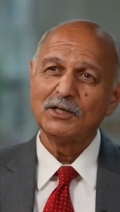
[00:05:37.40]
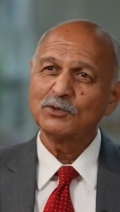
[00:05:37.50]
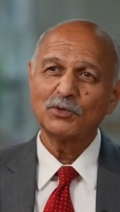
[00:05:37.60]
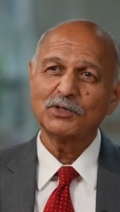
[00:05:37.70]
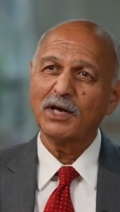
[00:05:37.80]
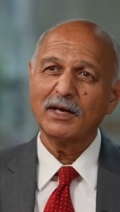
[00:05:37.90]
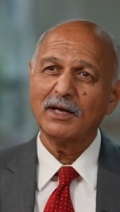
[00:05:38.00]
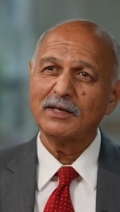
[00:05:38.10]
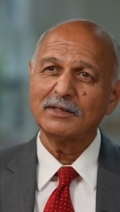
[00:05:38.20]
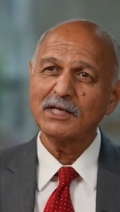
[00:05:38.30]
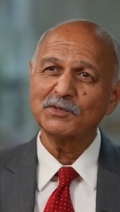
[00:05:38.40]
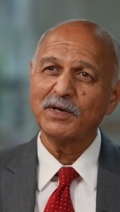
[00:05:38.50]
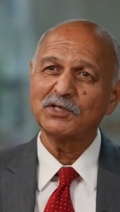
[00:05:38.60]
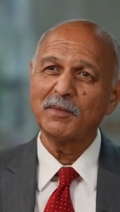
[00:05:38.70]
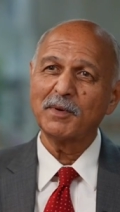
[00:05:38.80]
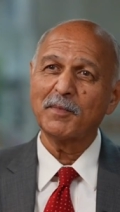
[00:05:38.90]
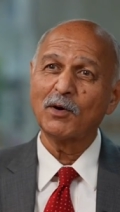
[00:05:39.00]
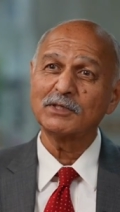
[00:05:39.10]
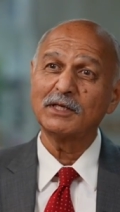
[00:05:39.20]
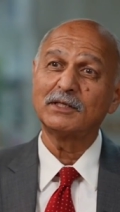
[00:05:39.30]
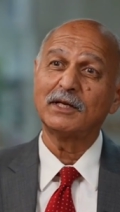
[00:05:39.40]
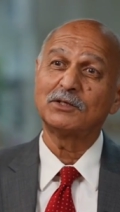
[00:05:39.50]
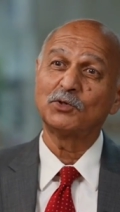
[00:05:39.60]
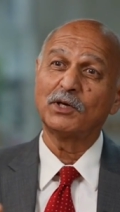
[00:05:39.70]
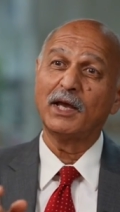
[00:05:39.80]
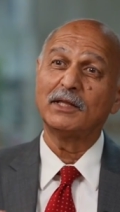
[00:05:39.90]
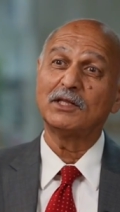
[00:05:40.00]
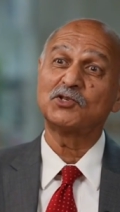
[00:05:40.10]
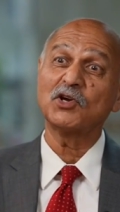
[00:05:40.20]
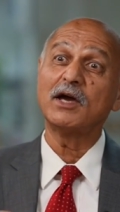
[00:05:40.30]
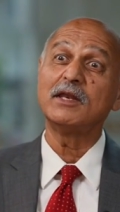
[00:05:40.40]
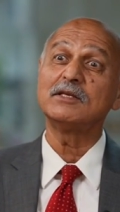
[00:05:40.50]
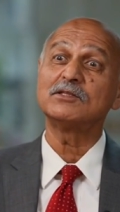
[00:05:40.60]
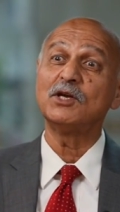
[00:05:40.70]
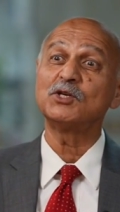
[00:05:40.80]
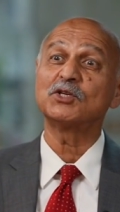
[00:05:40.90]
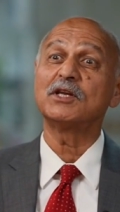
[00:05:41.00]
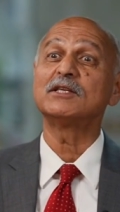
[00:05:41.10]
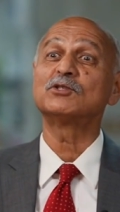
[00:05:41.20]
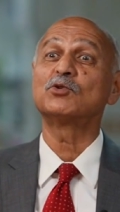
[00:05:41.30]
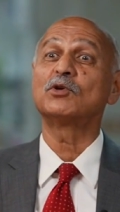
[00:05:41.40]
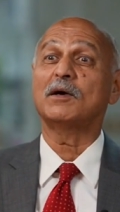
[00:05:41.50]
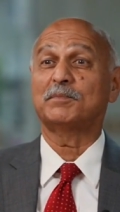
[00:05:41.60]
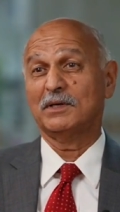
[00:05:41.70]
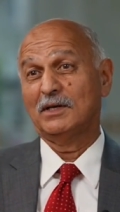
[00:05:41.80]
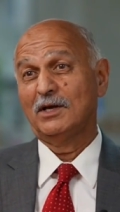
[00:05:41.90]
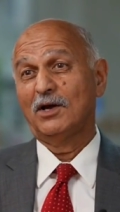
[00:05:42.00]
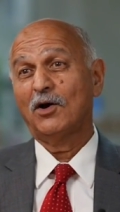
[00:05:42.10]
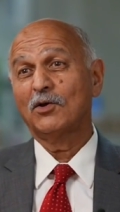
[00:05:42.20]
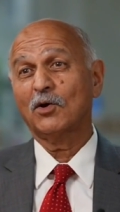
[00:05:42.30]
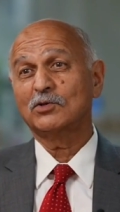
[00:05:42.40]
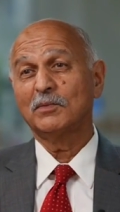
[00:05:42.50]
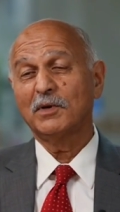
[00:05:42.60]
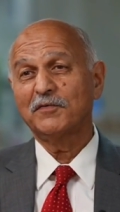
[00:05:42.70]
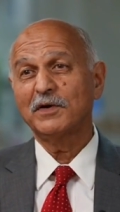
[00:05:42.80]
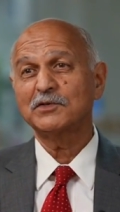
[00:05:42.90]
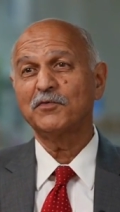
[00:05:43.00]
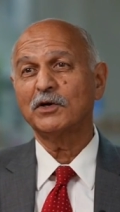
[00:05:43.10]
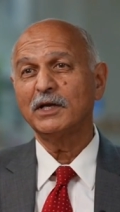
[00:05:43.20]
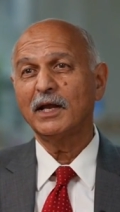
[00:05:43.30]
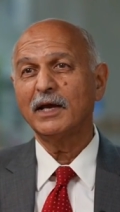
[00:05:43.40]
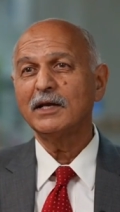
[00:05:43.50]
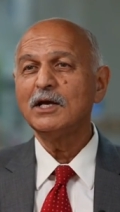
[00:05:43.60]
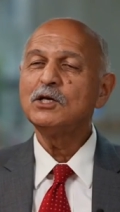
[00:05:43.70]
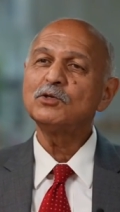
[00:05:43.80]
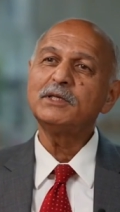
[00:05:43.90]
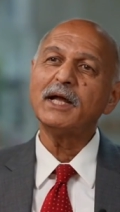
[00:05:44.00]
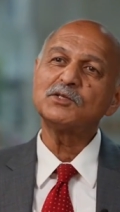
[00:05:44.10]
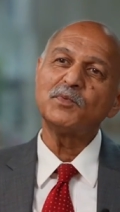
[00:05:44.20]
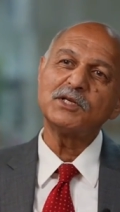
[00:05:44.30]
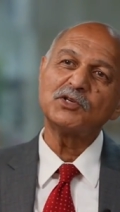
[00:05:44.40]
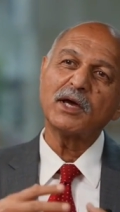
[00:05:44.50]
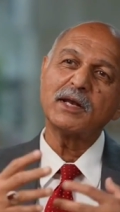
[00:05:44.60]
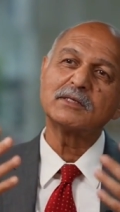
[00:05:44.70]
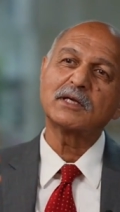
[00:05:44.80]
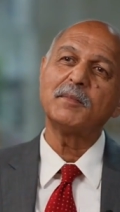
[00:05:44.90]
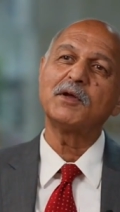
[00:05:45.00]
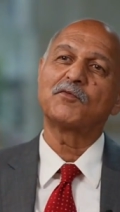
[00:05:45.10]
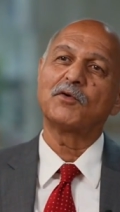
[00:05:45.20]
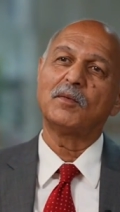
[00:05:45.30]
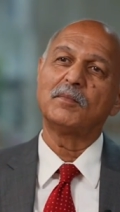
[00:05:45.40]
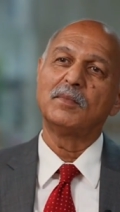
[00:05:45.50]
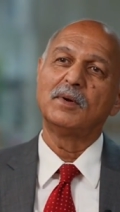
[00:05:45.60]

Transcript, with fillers: So China, that's why Chairman Mao said that today the Chinese nation has stood up on October 1st, 49. So that's where China is coming from.